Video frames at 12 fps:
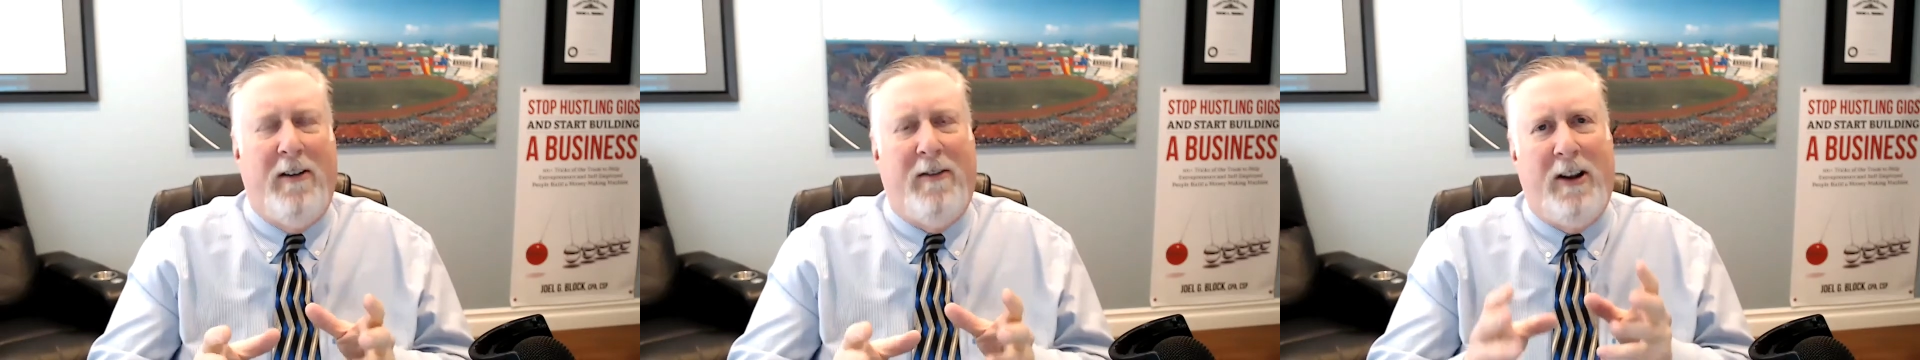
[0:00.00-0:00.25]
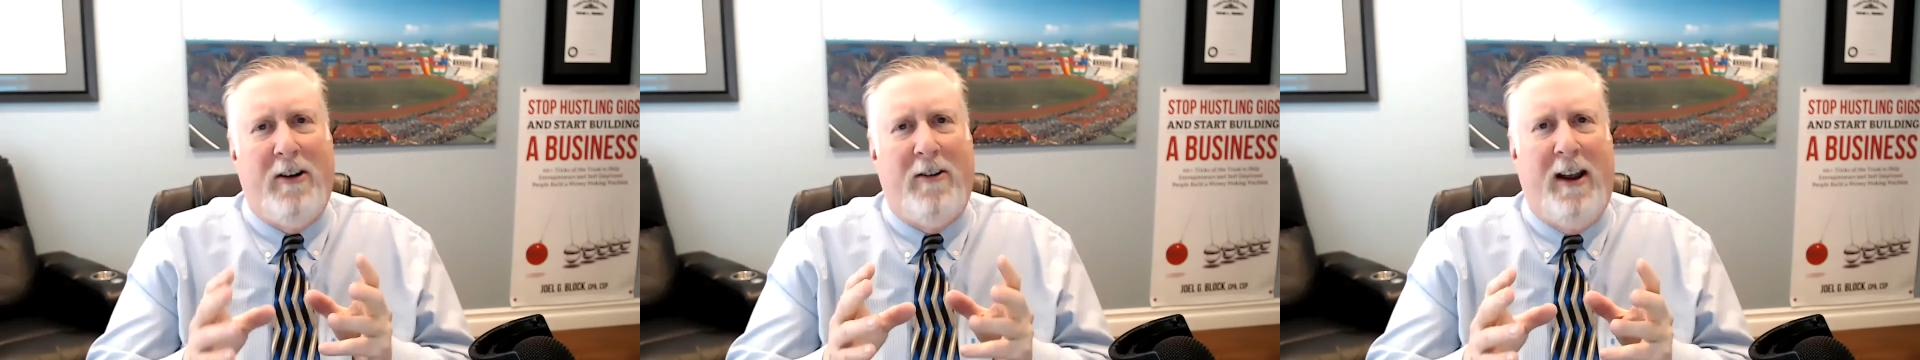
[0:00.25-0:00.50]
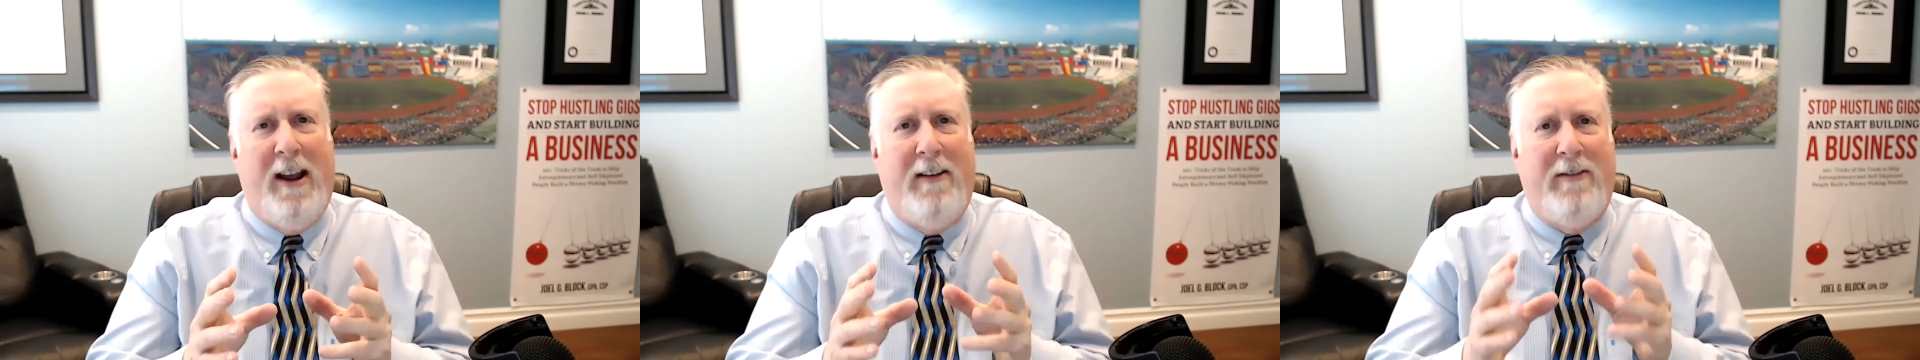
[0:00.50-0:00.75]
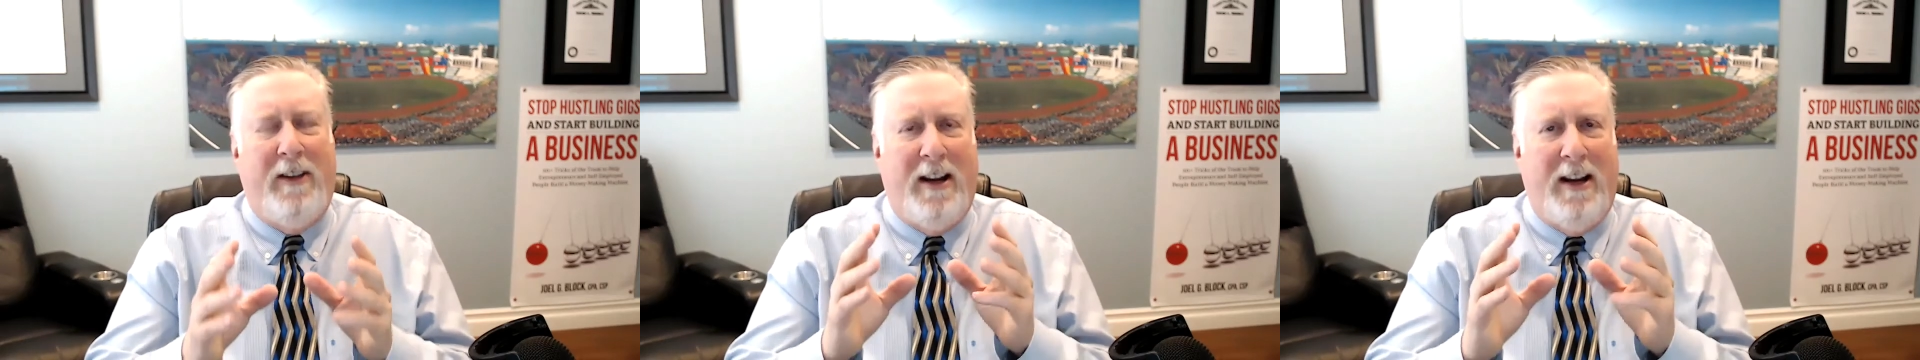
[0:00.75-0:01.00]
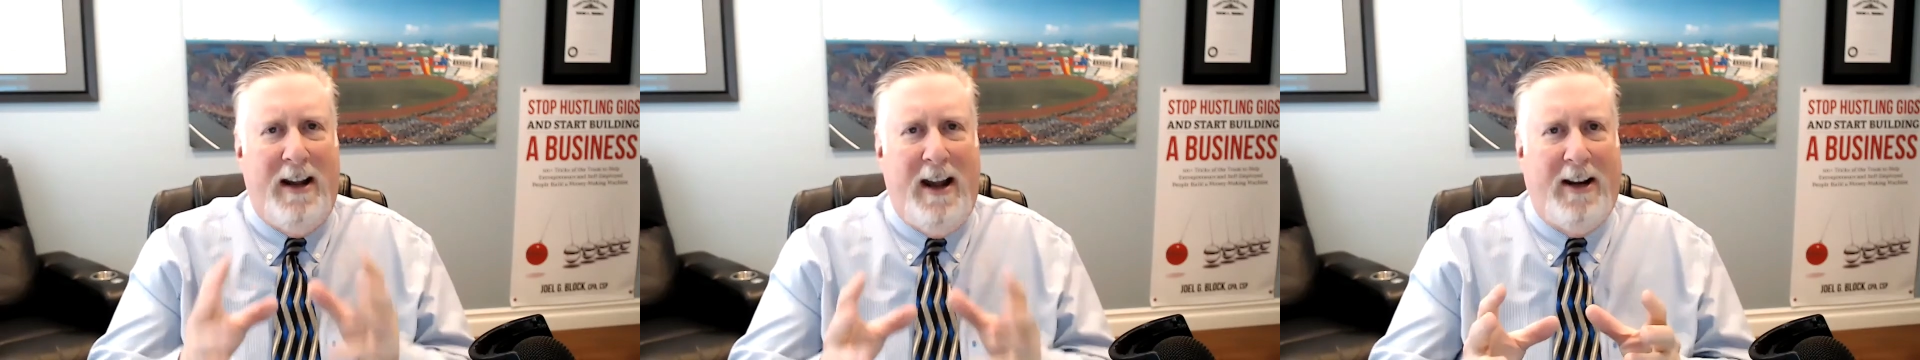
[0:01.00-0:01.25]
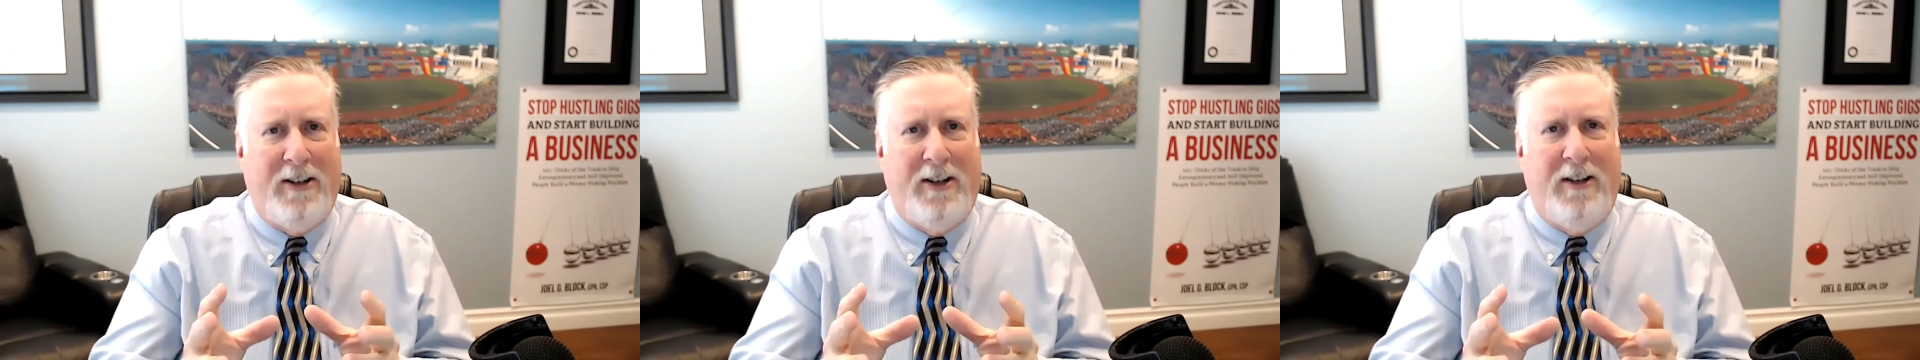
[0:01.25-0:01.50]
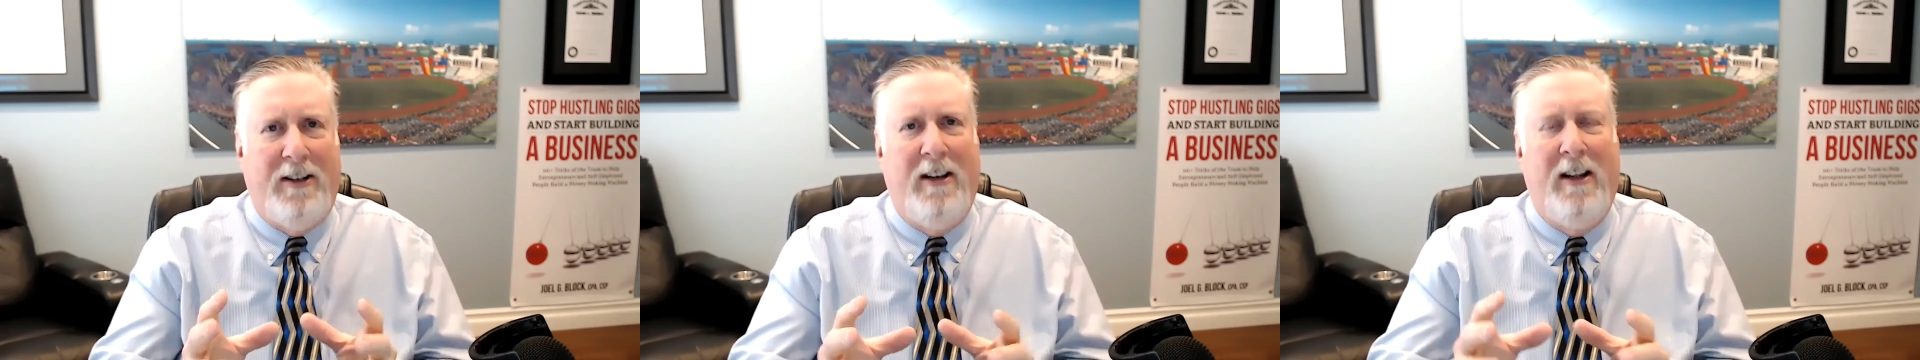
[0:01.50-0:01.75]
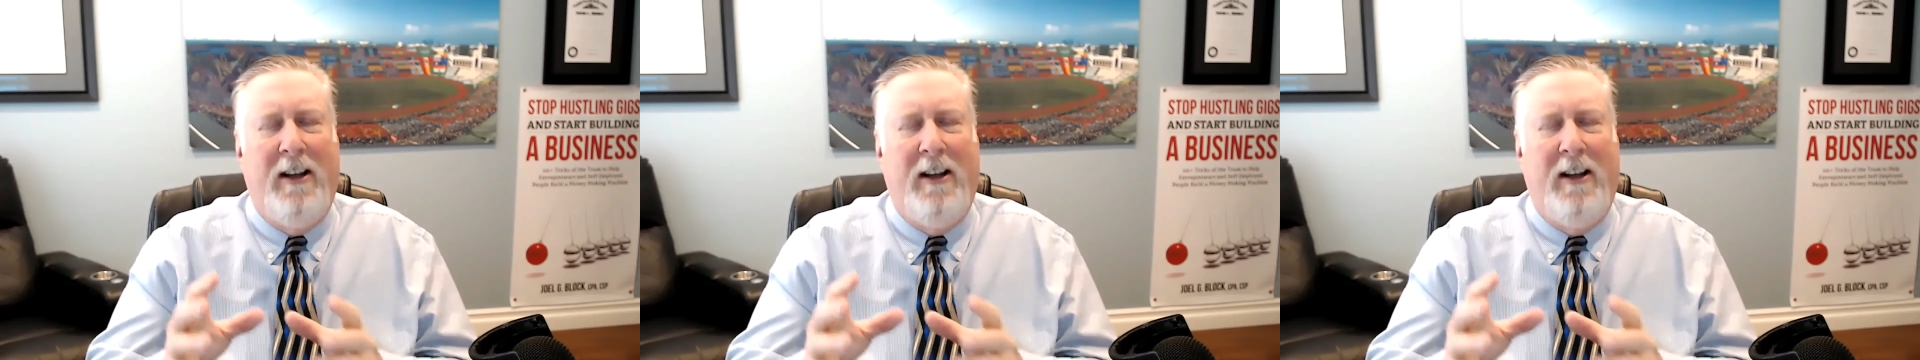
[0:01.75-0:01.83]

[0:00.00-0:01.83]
If you don't have the connection